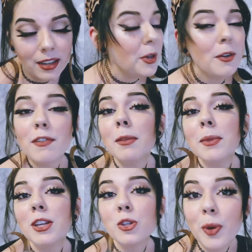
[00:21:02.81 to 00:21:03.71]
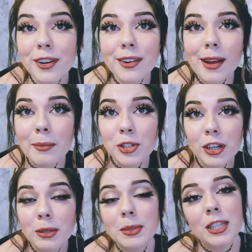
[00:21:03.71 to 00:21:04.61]
But you can follow me on Twitter. I'm
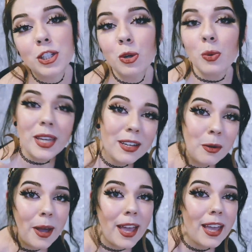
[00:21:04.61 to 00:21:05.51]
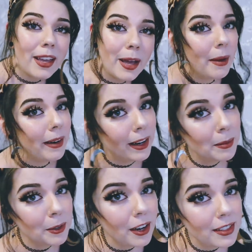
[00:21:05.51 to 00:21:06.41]
sure I'll be tweeting away about
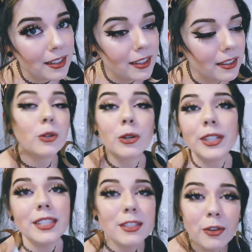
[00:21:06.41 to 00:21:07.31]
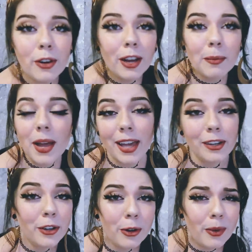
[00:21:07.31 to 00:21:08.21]
Animal Crossing. Or on Instagram. I
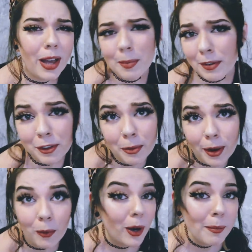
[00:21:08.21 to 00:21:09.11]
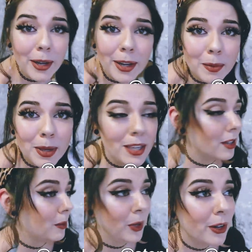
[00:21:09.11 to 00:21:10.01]
don't know. I'm everywhere. Where am I gonna be?
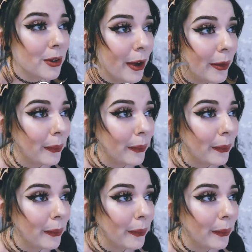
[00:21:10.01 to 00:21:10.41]
We don't know.